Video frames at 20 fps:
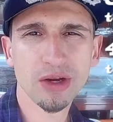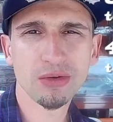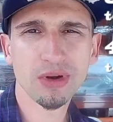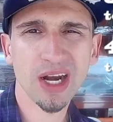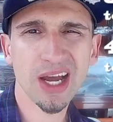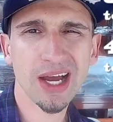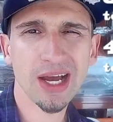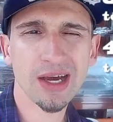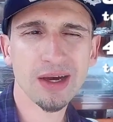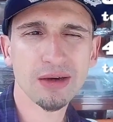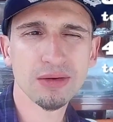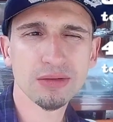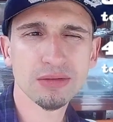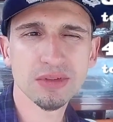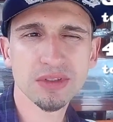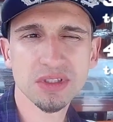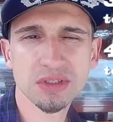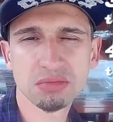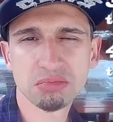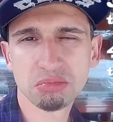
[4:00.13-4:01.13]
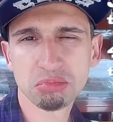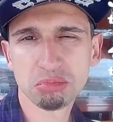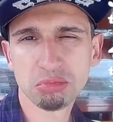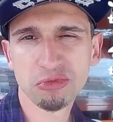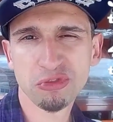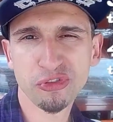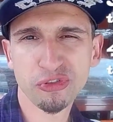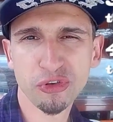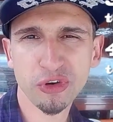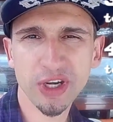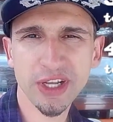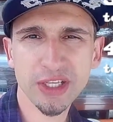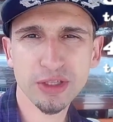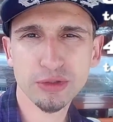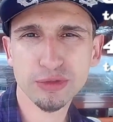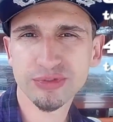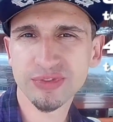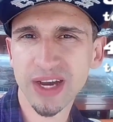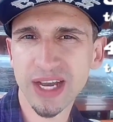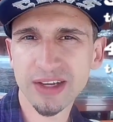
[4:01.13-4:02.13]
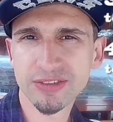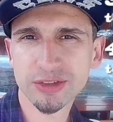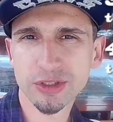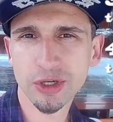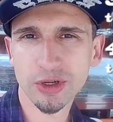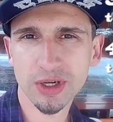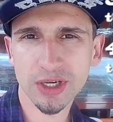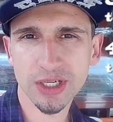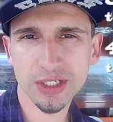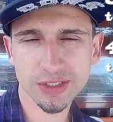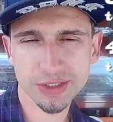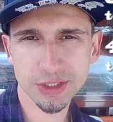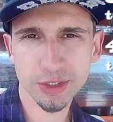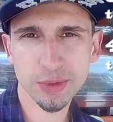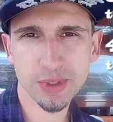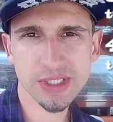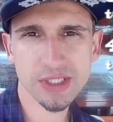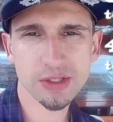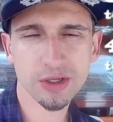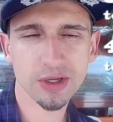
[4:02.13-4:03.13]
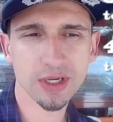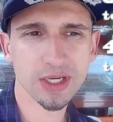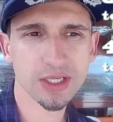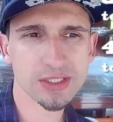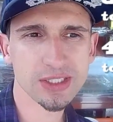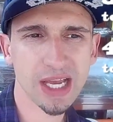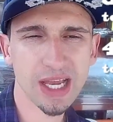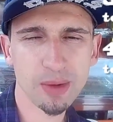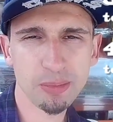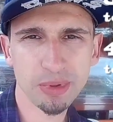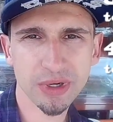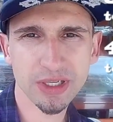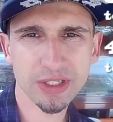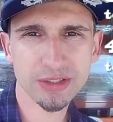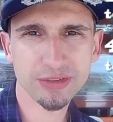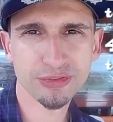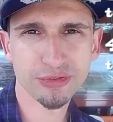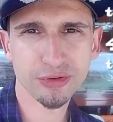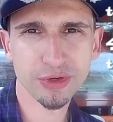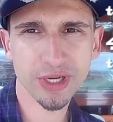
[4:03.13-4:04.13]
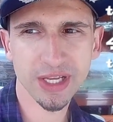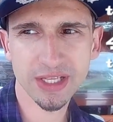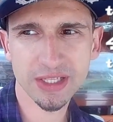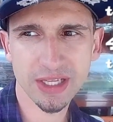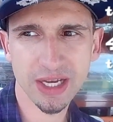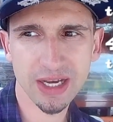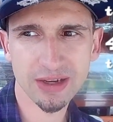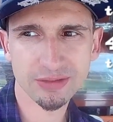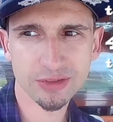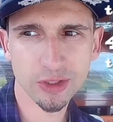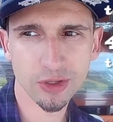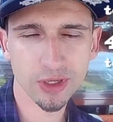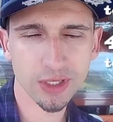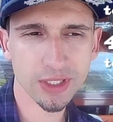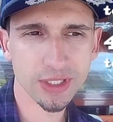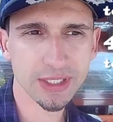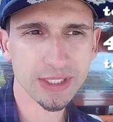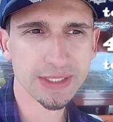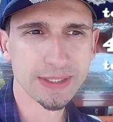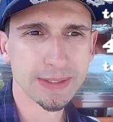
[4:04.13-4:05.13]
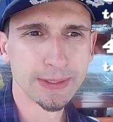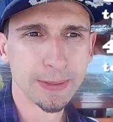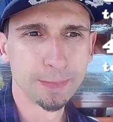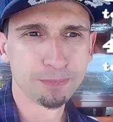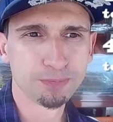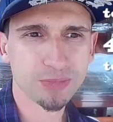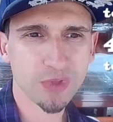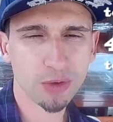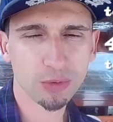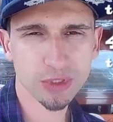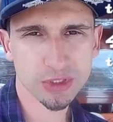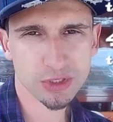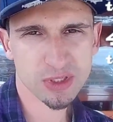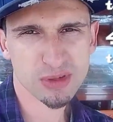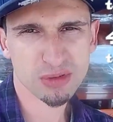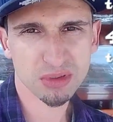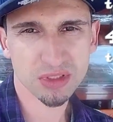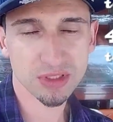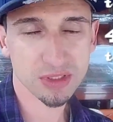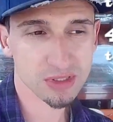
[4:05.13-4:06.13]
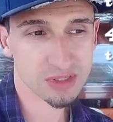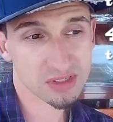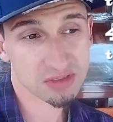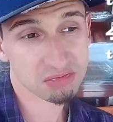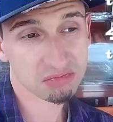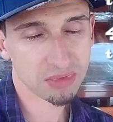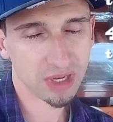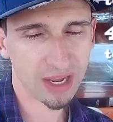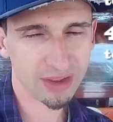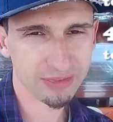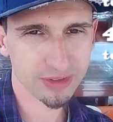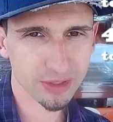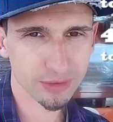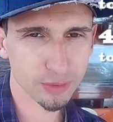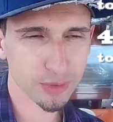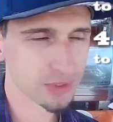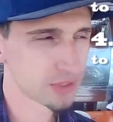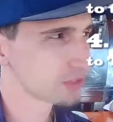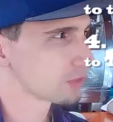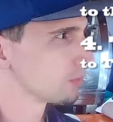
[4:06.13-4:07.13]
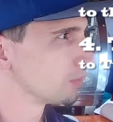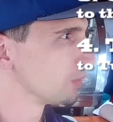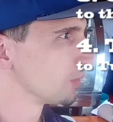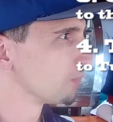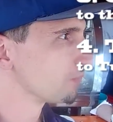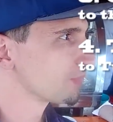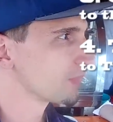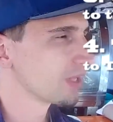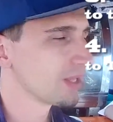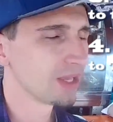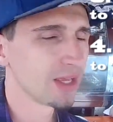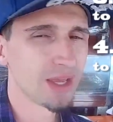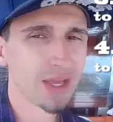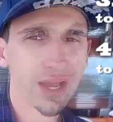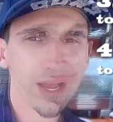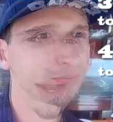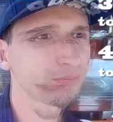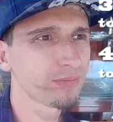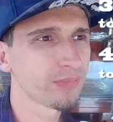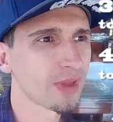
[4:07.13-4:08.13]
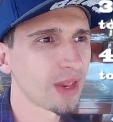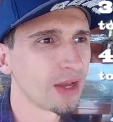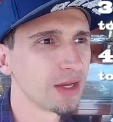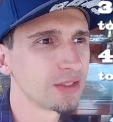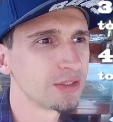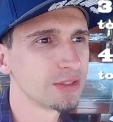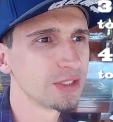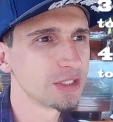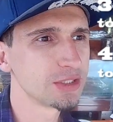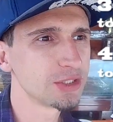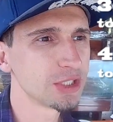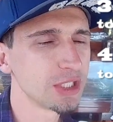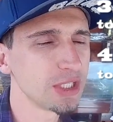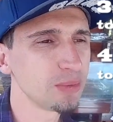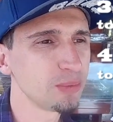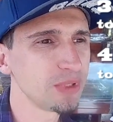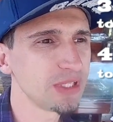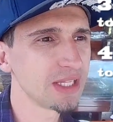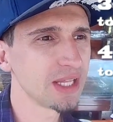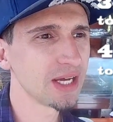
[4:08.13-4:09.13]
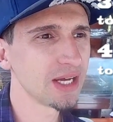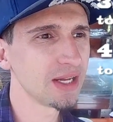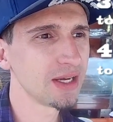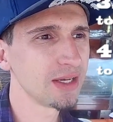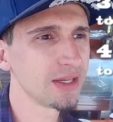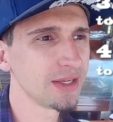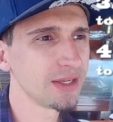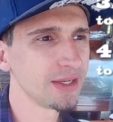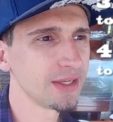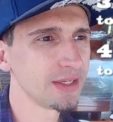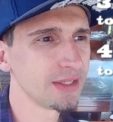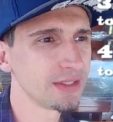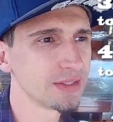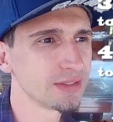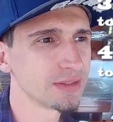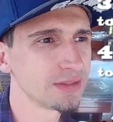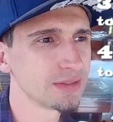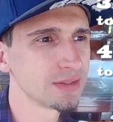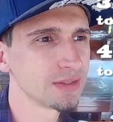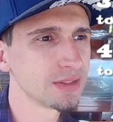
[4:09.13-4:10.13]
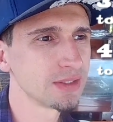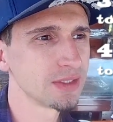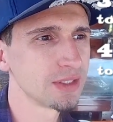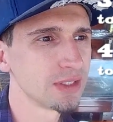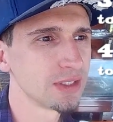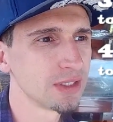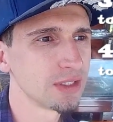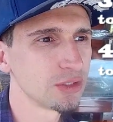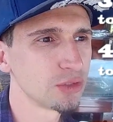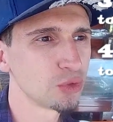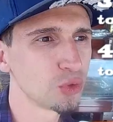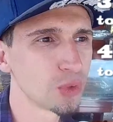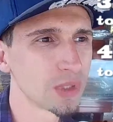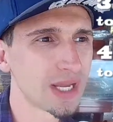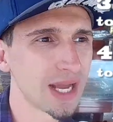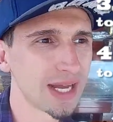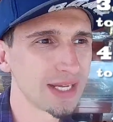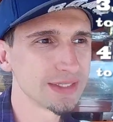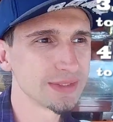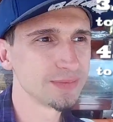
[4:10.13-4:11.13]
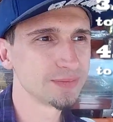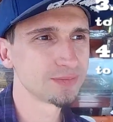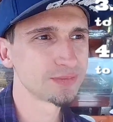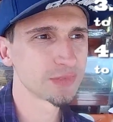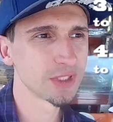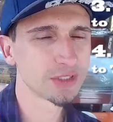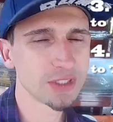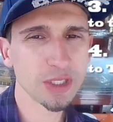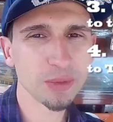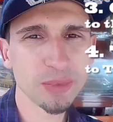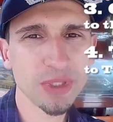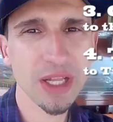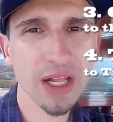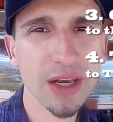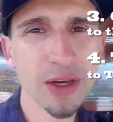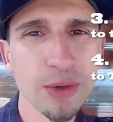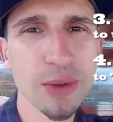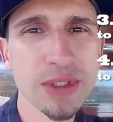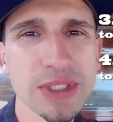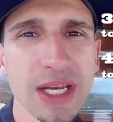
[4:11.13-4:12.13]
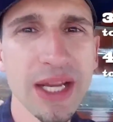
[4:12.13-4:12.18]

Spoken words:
around $3 to $5 US dollars. I paid $3.50, which is I think was cool. The terminal in Tulcan. The terminal looks